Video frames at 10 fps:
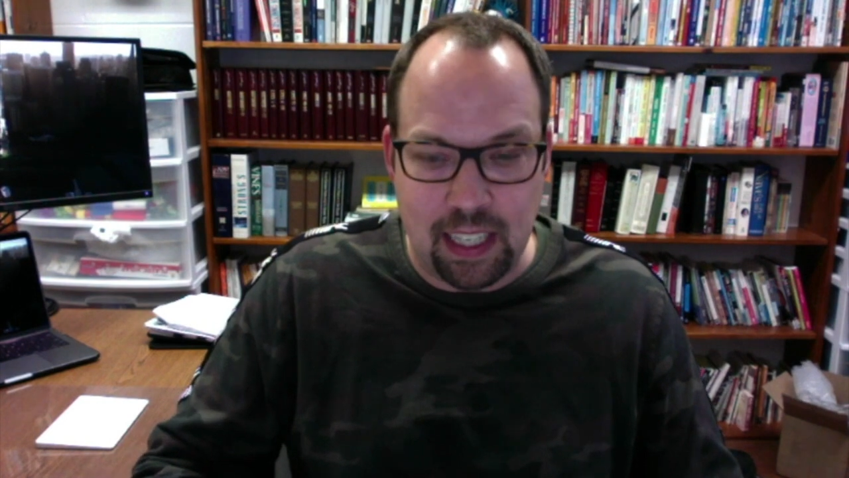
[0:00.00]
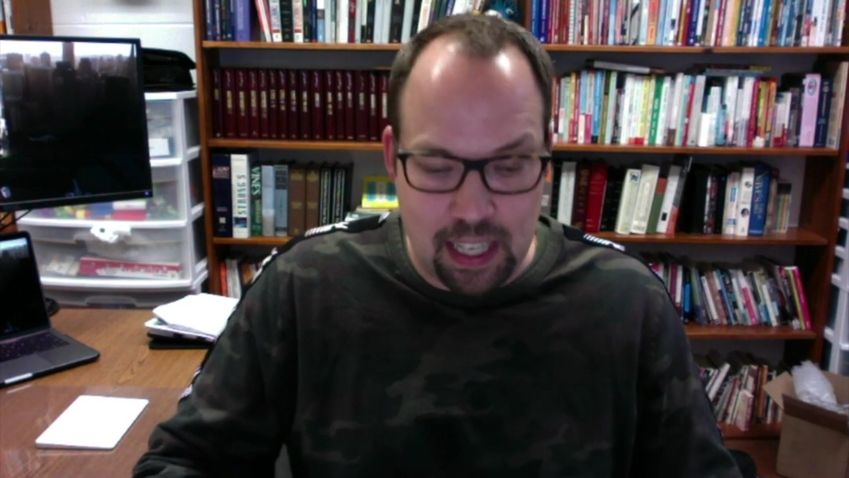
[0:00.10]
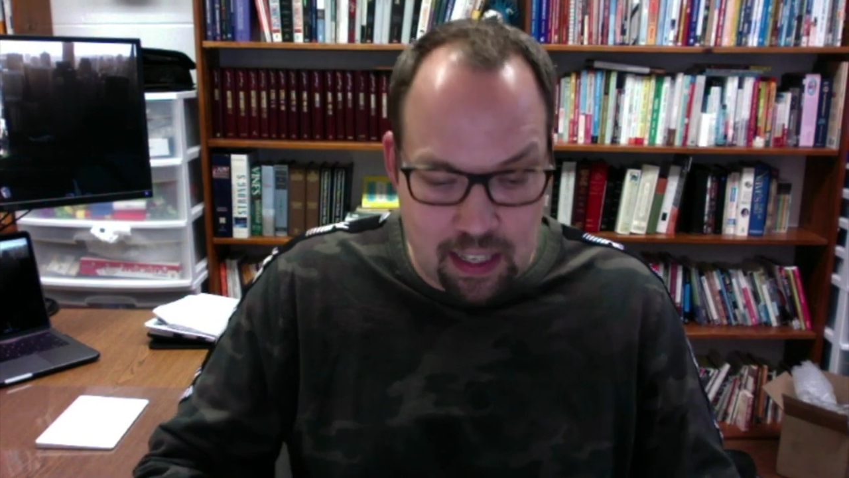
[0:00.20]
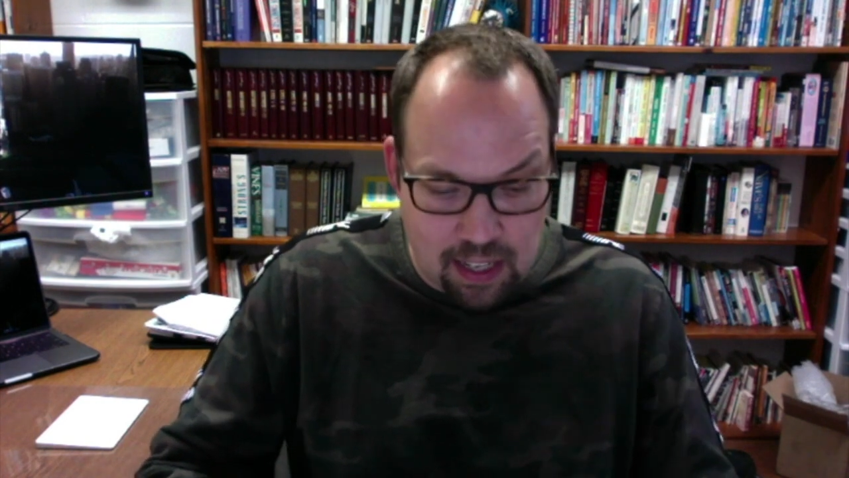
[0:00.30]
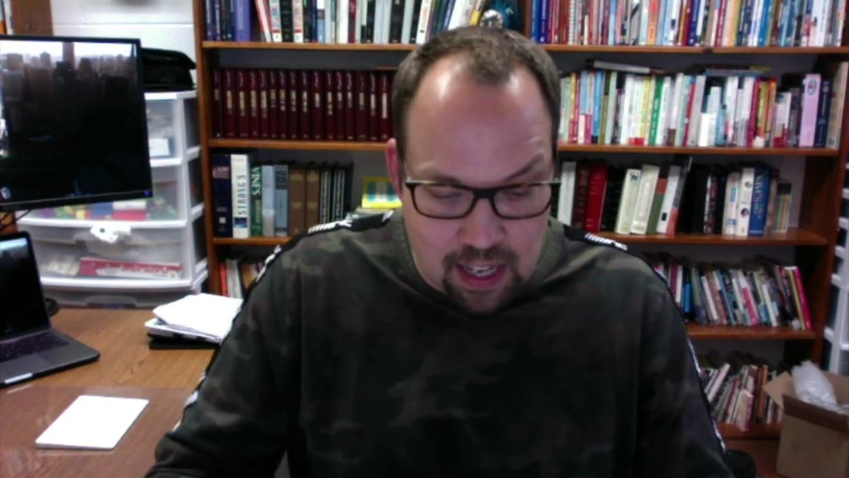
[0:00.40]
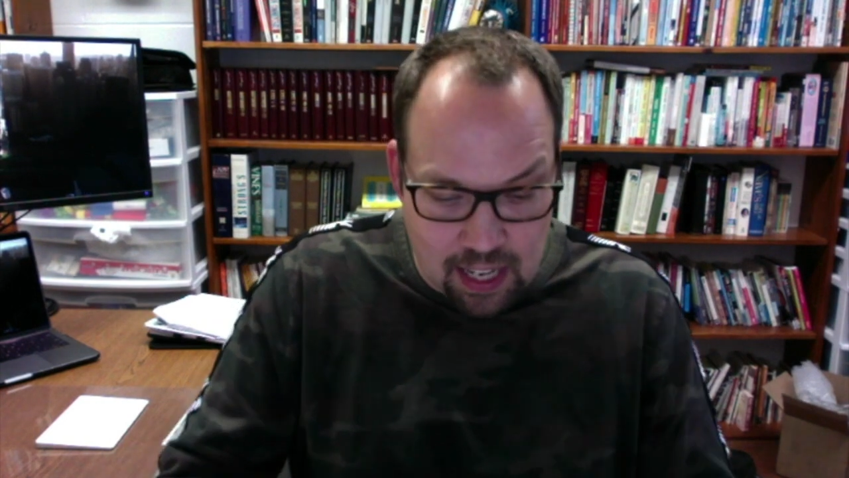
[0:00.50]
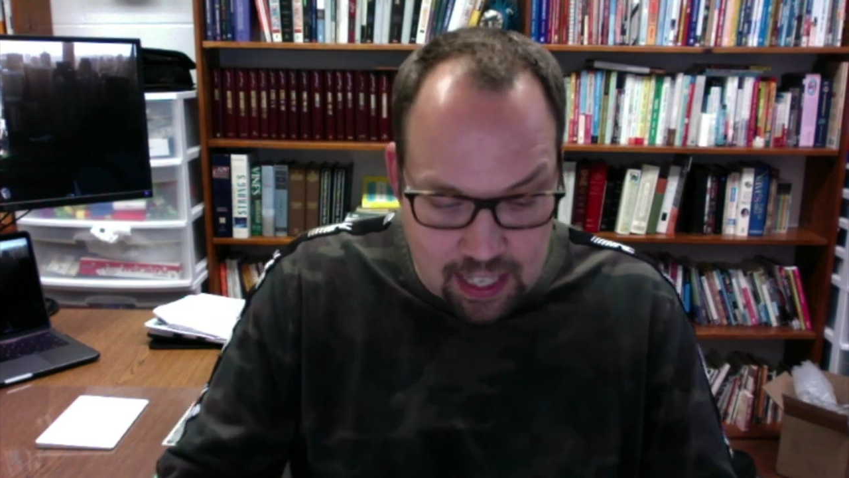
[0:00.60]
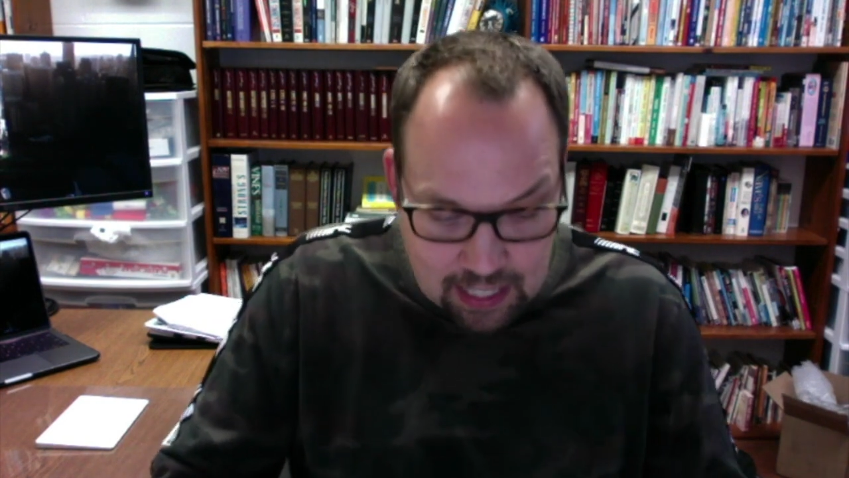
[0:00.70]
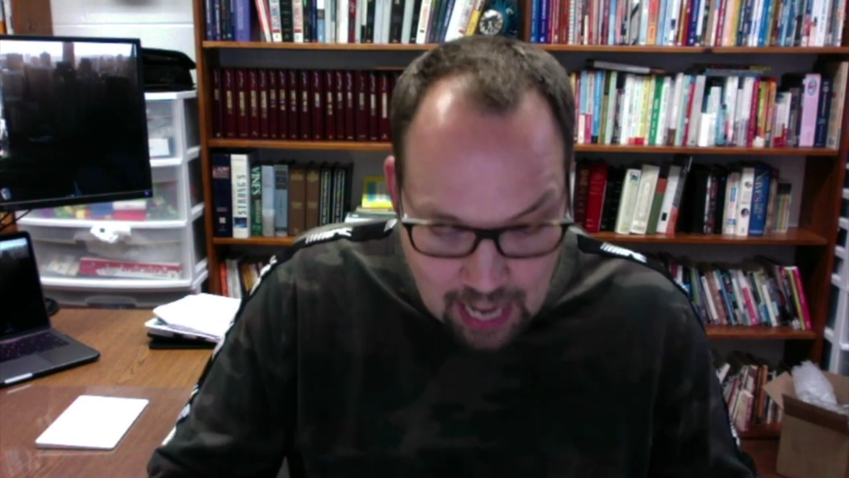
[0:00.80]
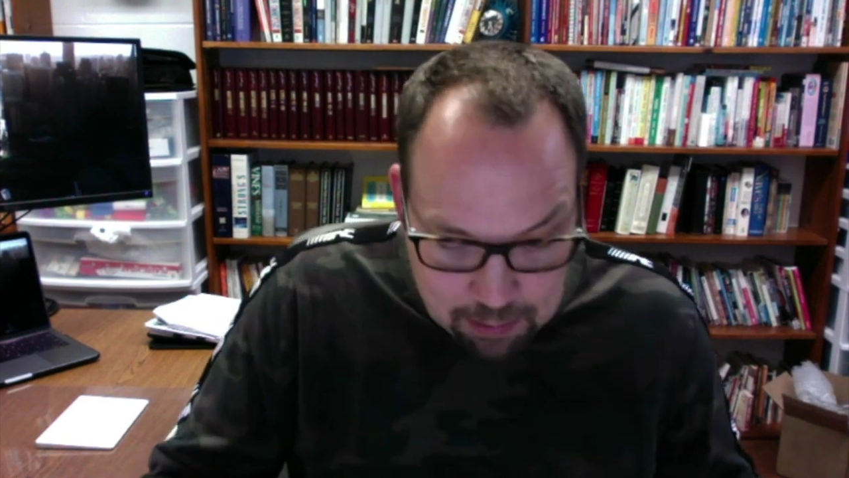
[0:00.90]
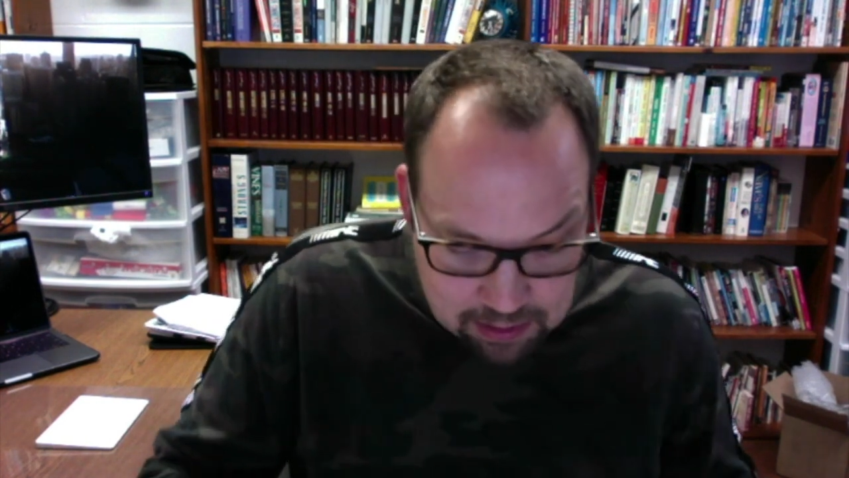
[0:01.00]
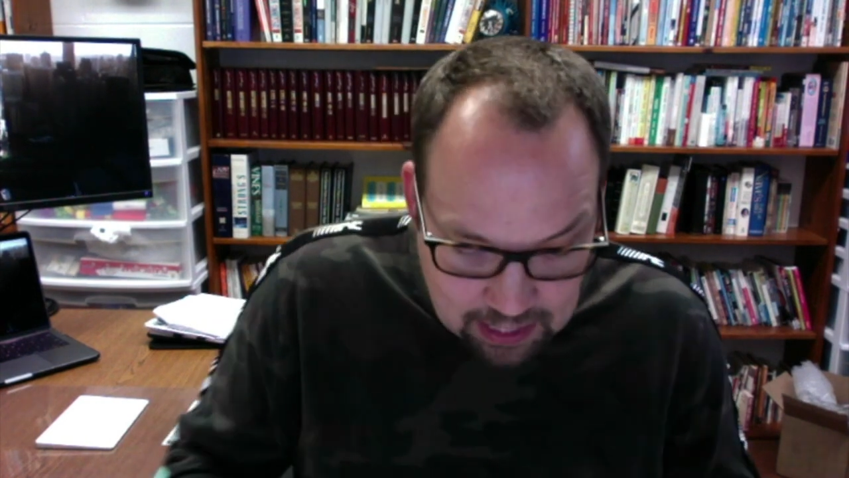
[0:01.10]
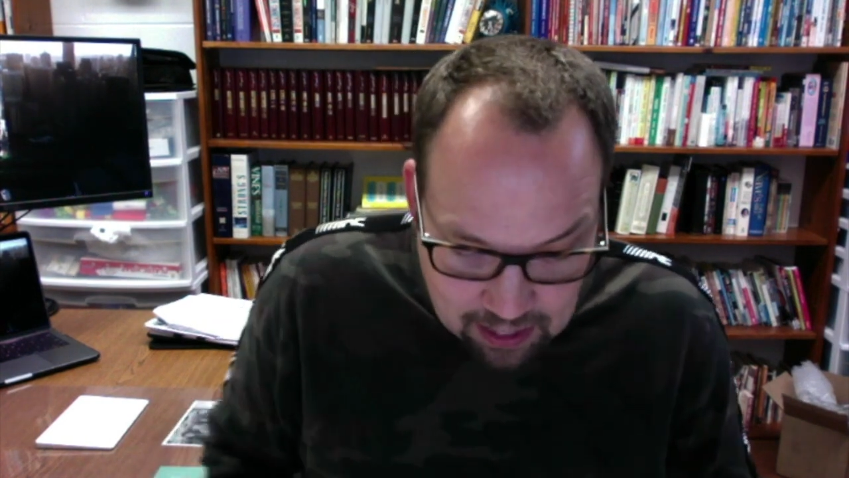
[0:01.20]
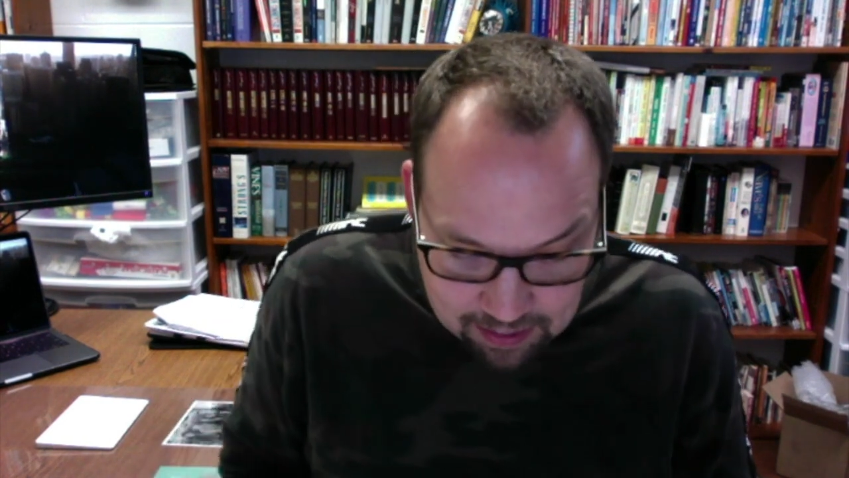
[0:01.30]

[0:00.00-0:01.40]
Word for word: In in a commentary